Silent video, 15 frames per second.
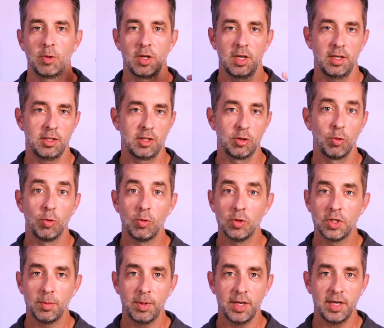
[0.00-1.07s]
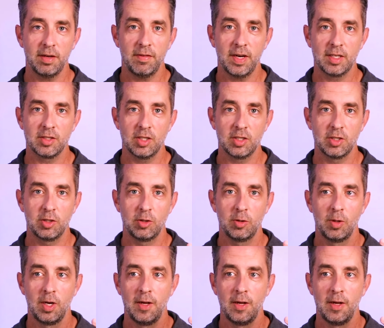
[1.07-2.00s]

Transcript: what kind of tools it might have access to,